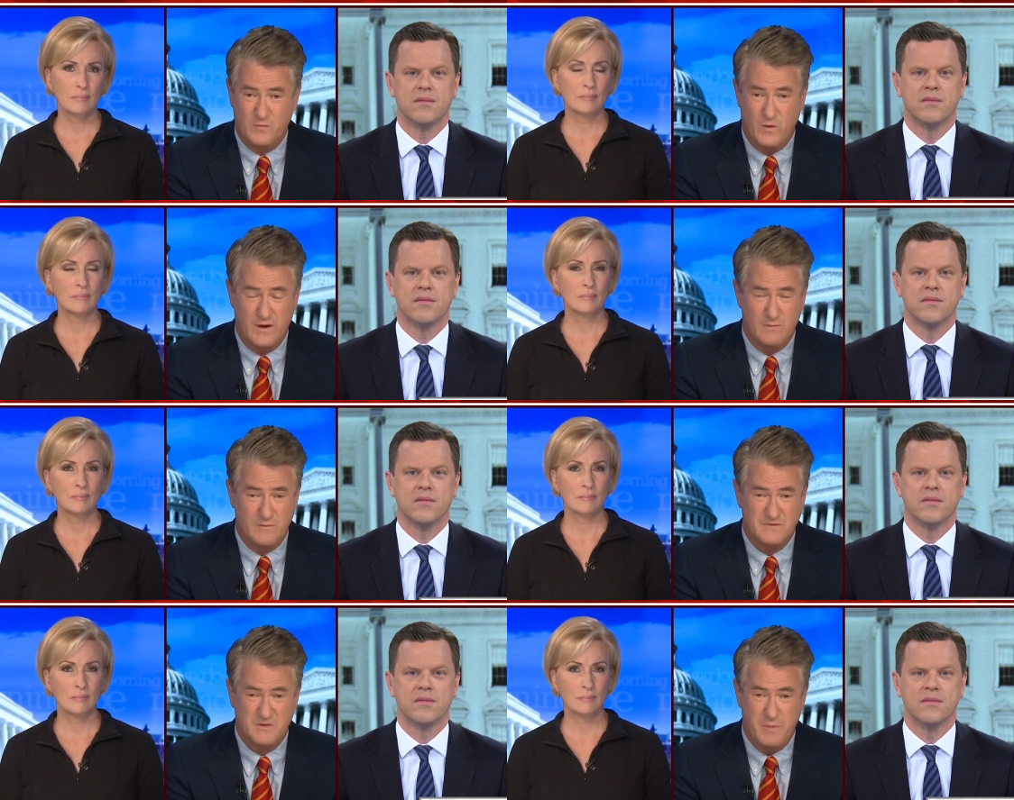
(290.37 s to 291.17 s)
Speaker 1: freedom
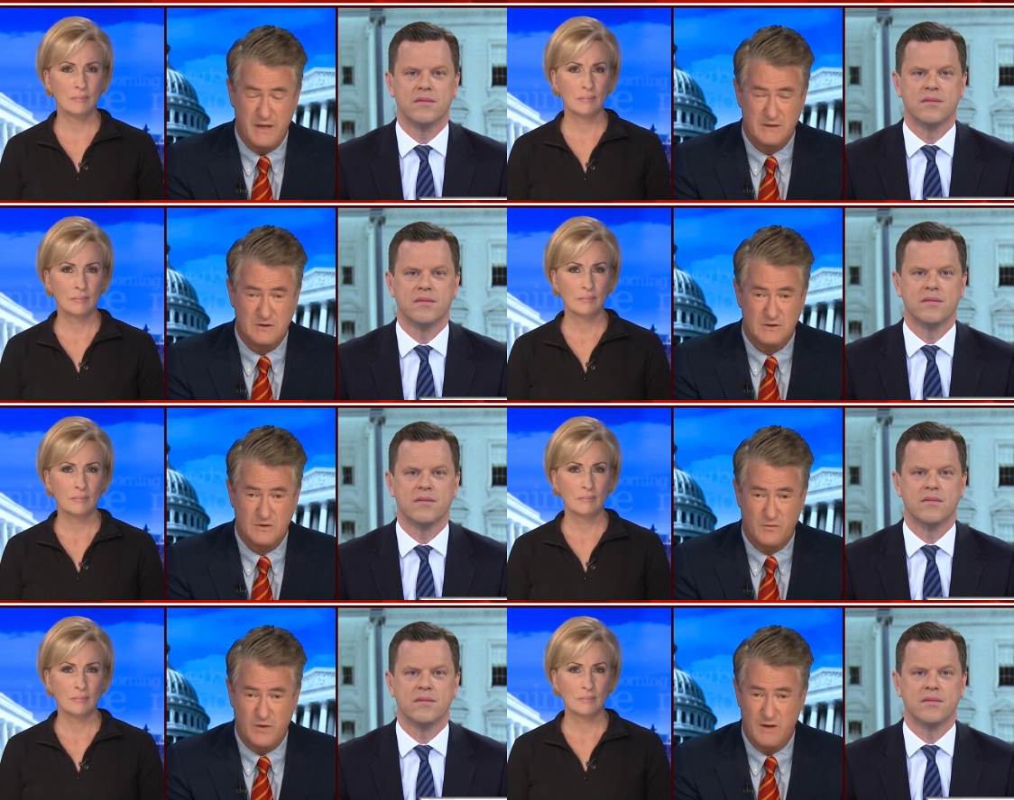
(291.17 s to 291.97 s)
of speech,
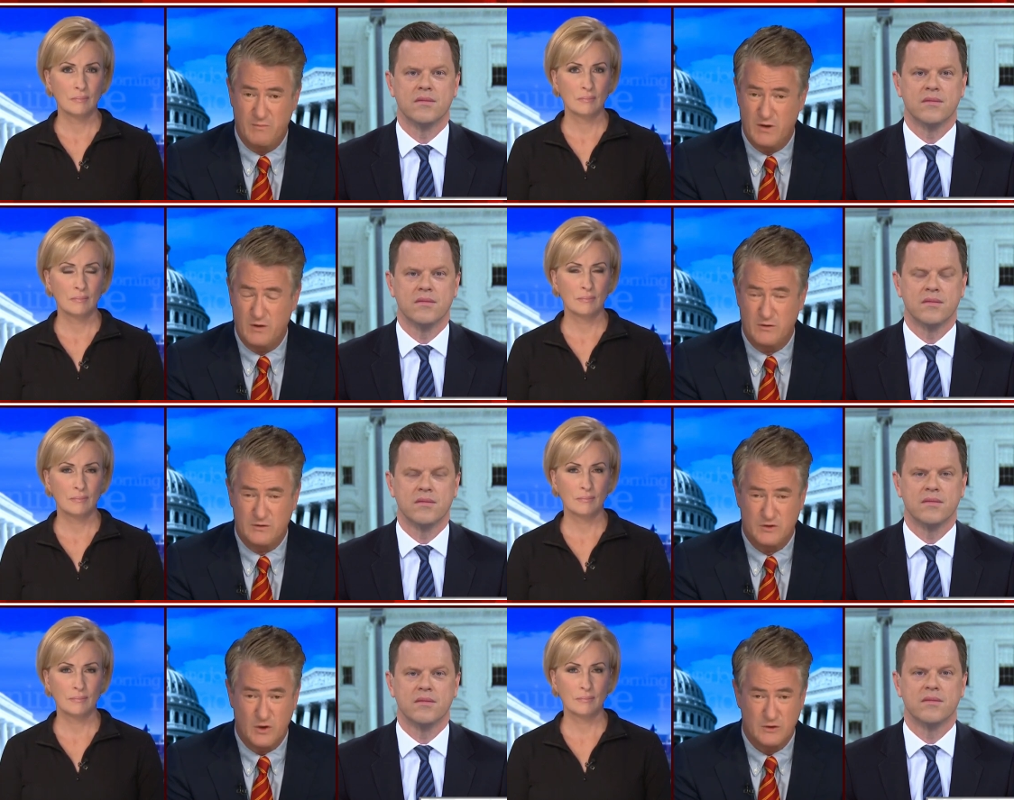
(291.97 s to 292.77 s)
the freedom to go to
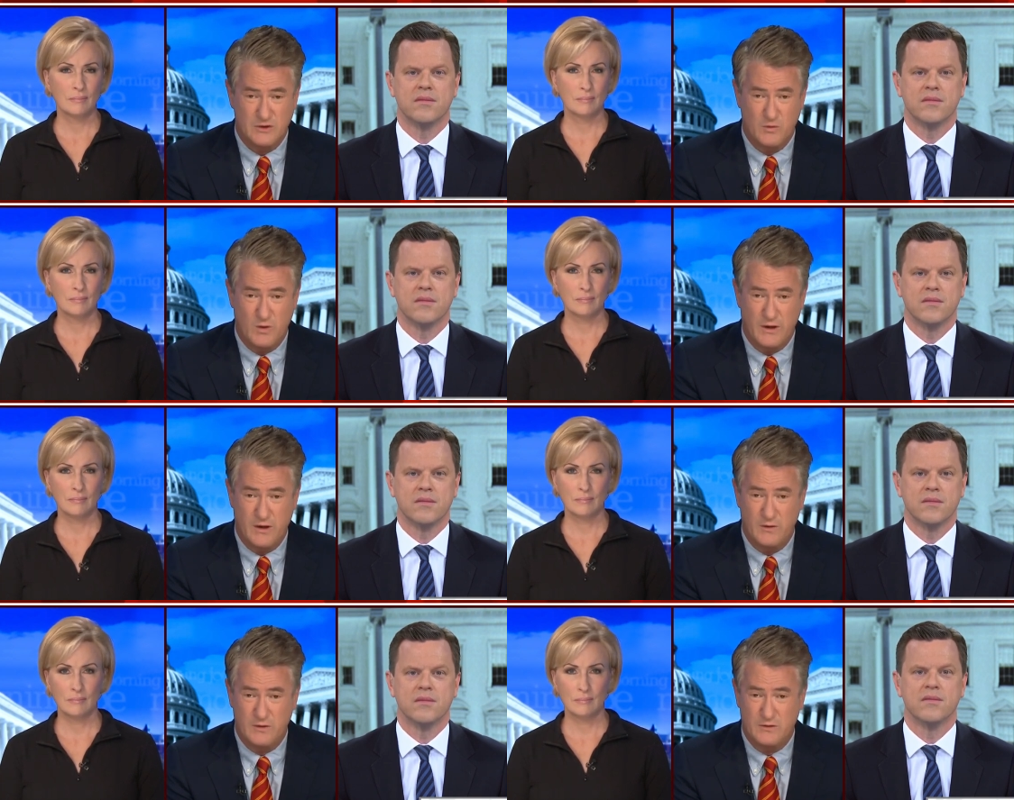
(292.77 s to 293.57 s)
the church you want to
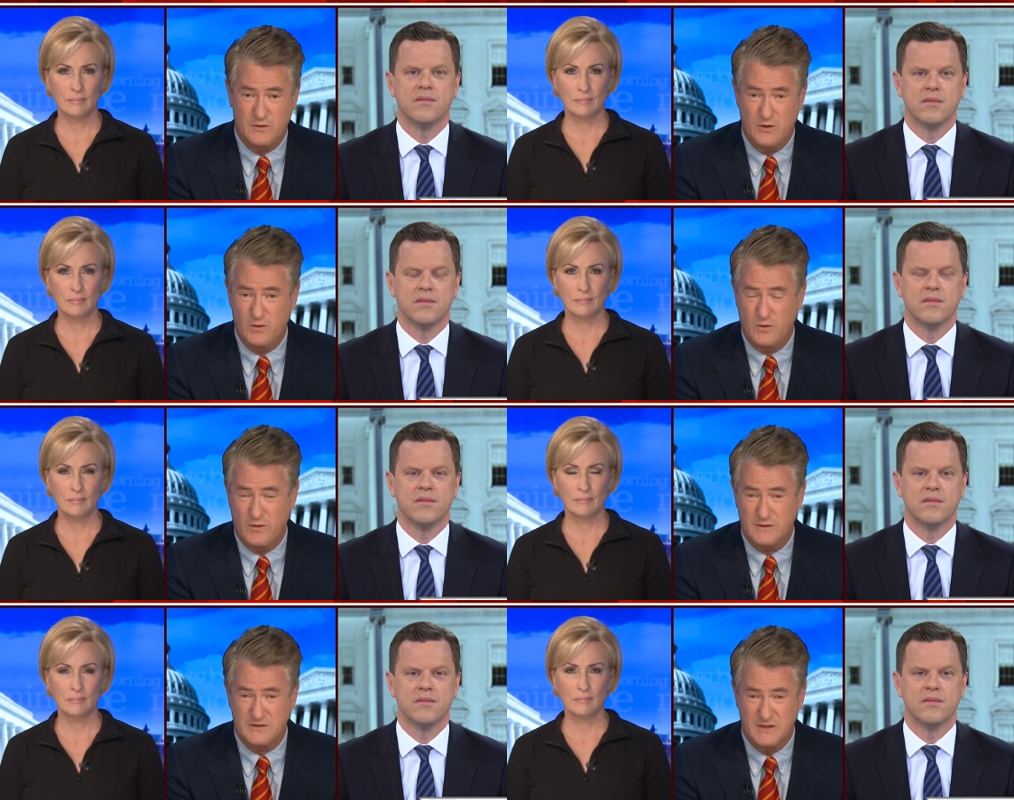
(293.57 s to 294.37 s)
go to, to
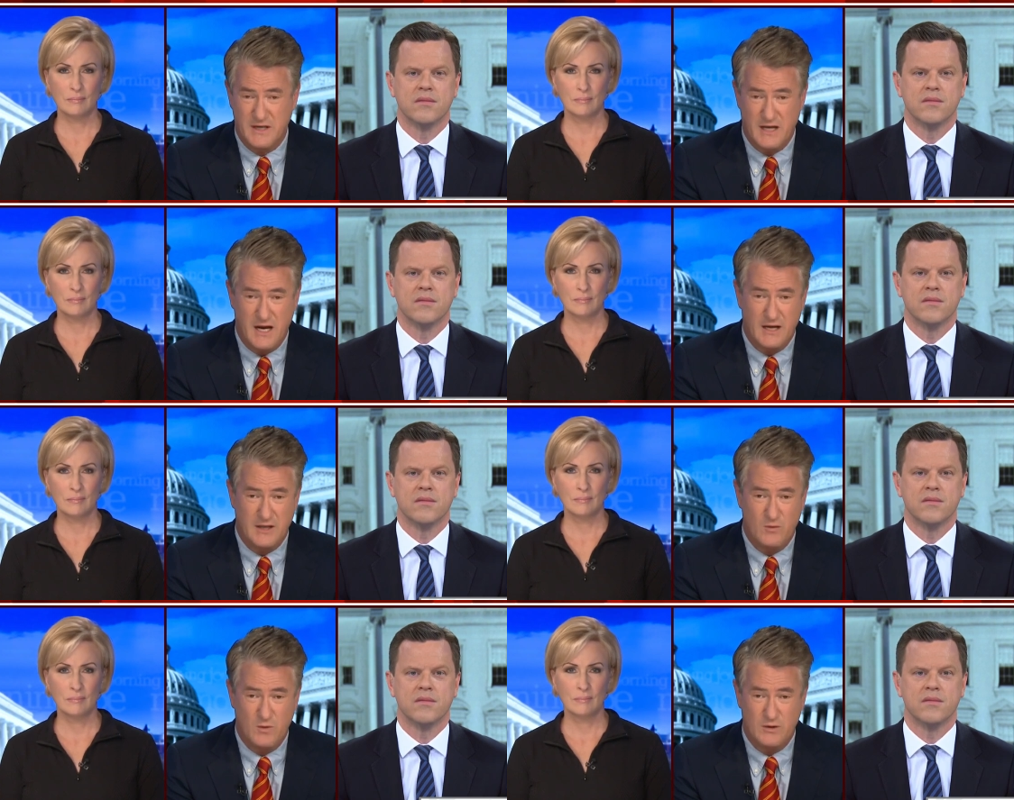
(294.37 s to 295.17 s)
or the
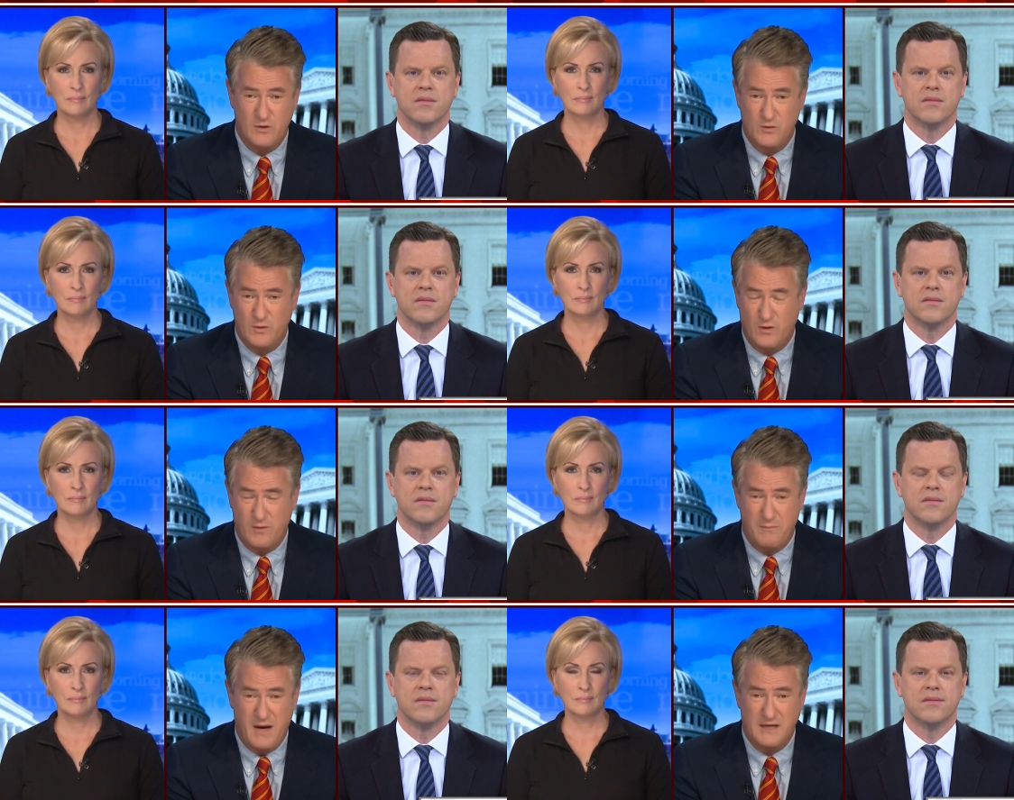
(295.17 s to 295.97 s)
synagogue you want to, or
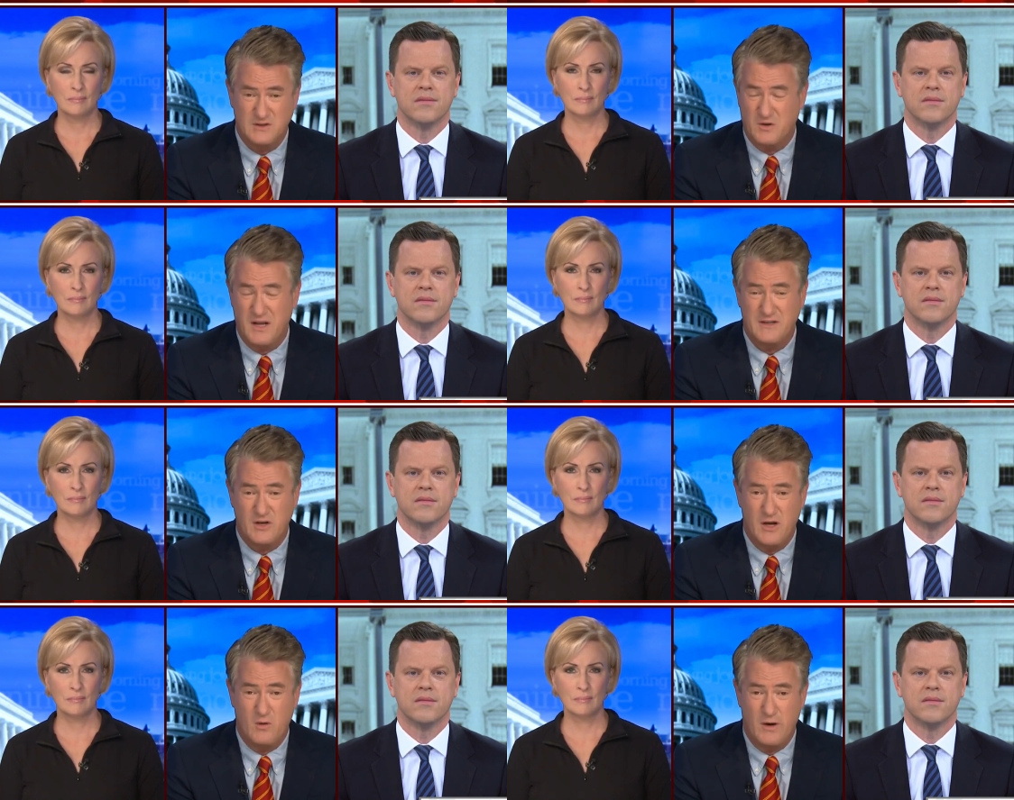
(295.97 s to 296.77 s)
the mosque, or not to
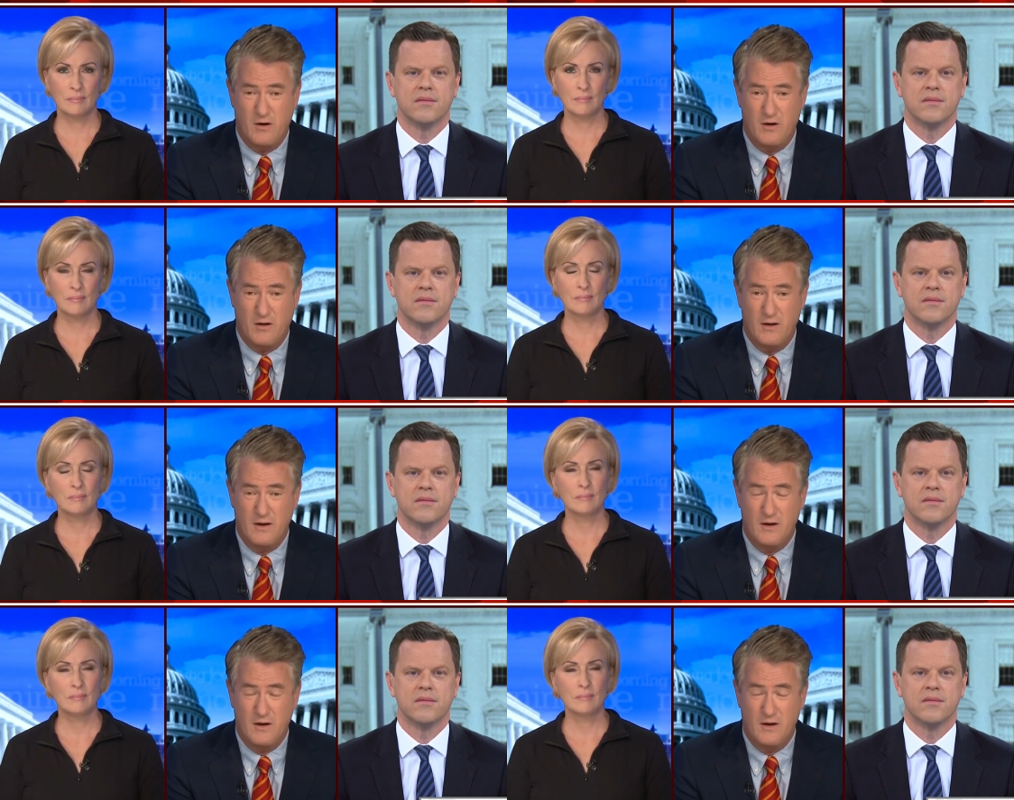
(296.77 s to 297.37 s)
go at all,